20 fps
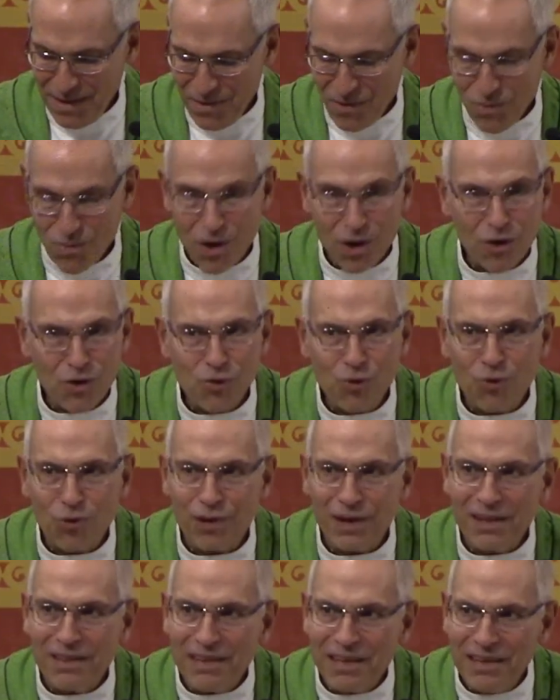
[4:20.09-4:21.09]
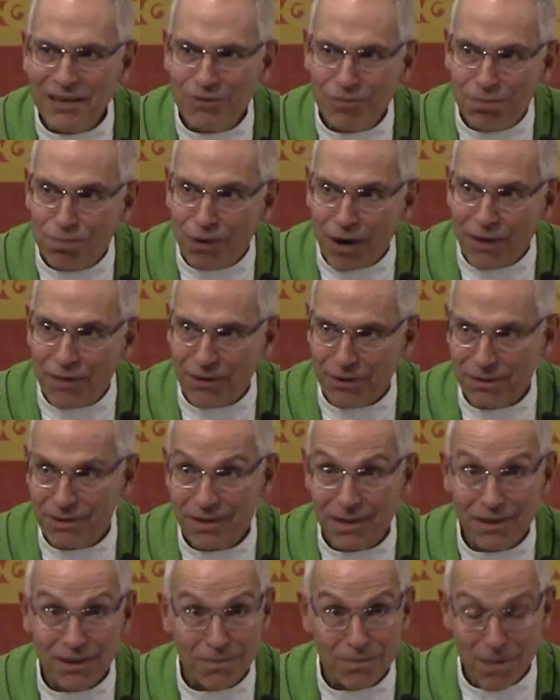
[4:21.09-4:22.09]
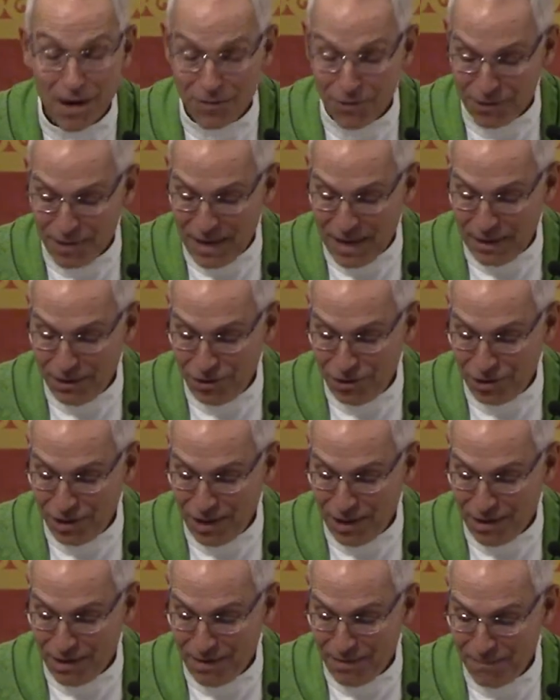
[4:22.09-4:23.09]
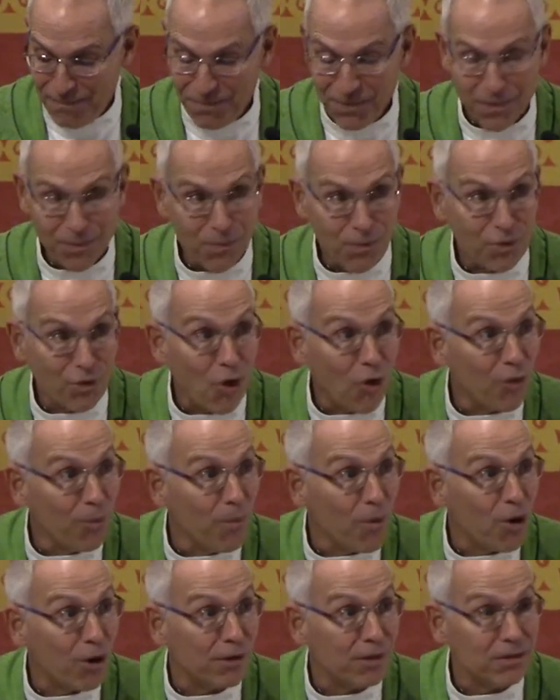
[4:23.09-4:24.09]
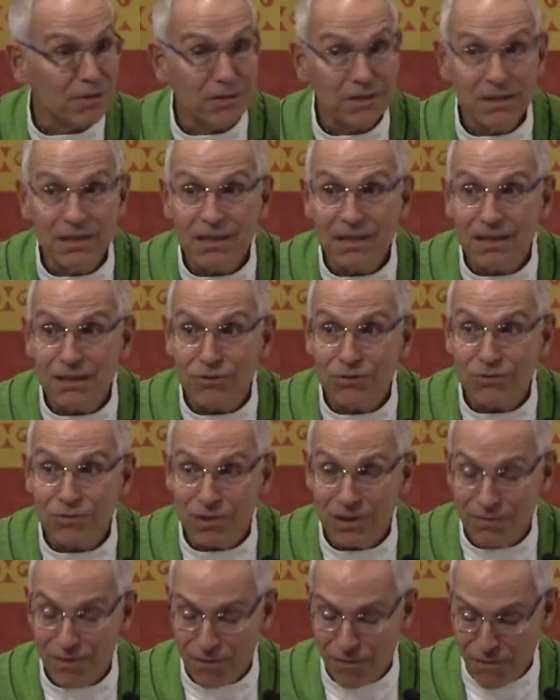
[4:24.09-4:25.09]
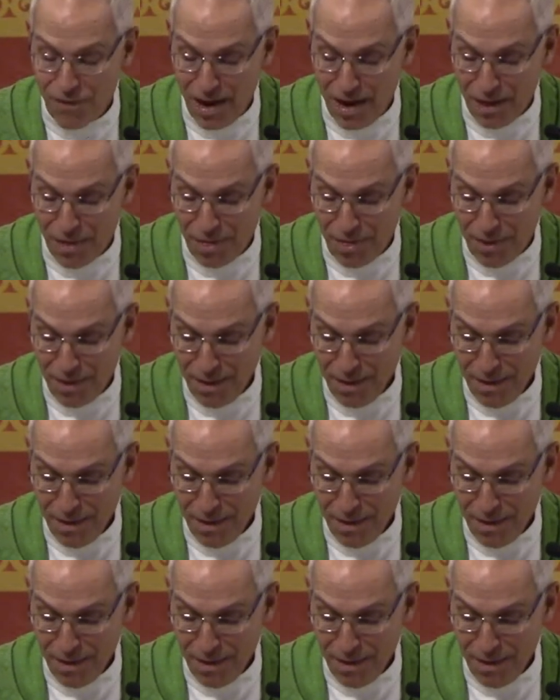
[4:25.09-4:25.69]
What glory these brothers and their mother now share with all the martyrs in the history of the faith.